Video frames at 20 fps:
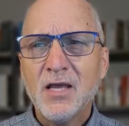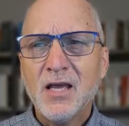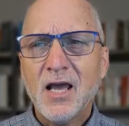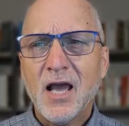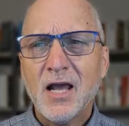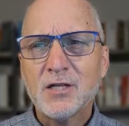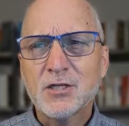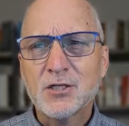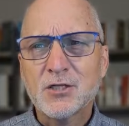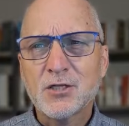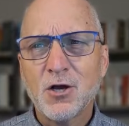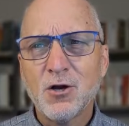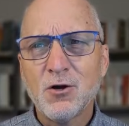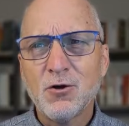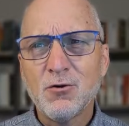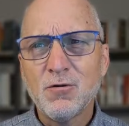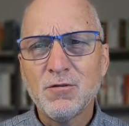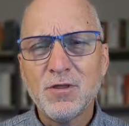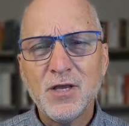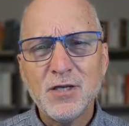And
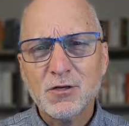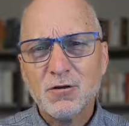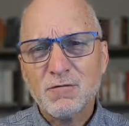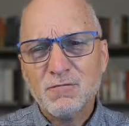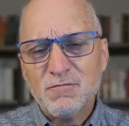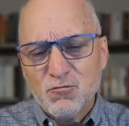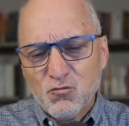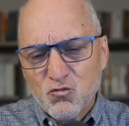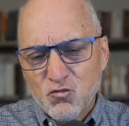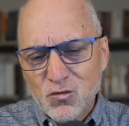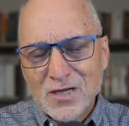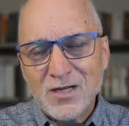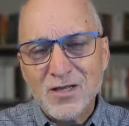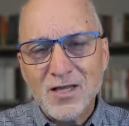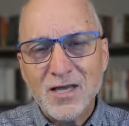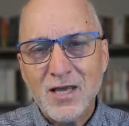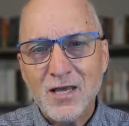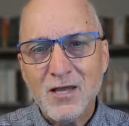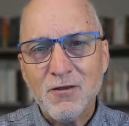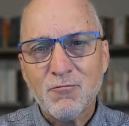so these are
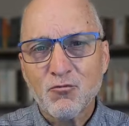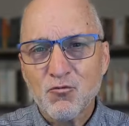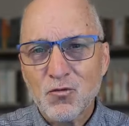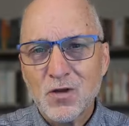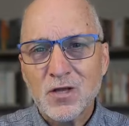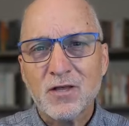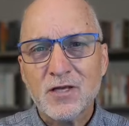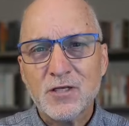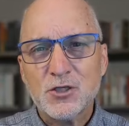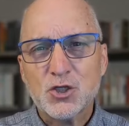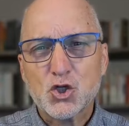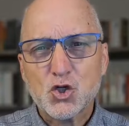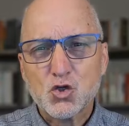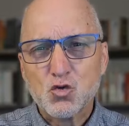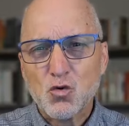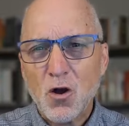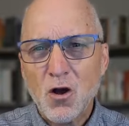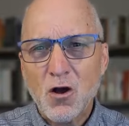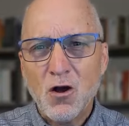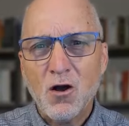really, really
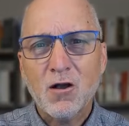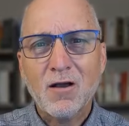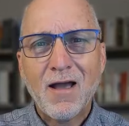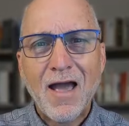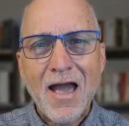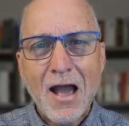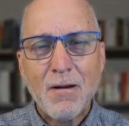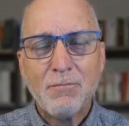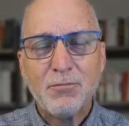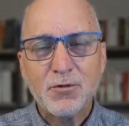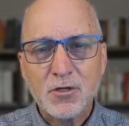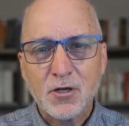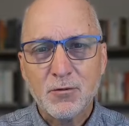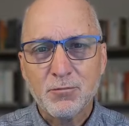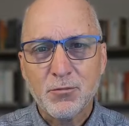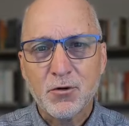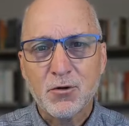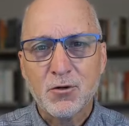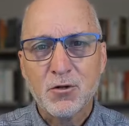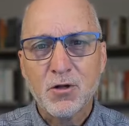strong,
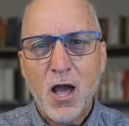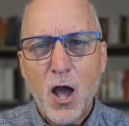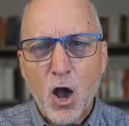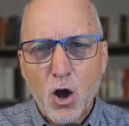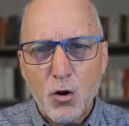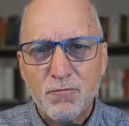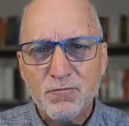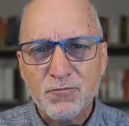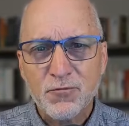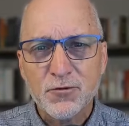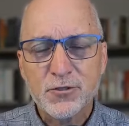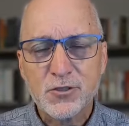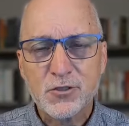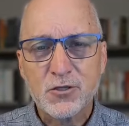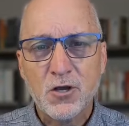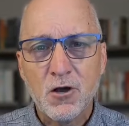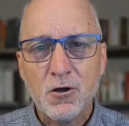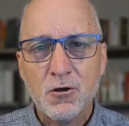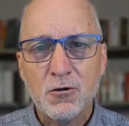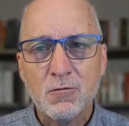applicable, helpful
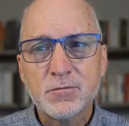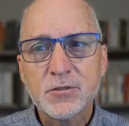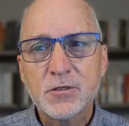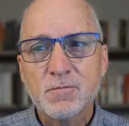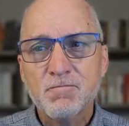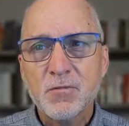Psalms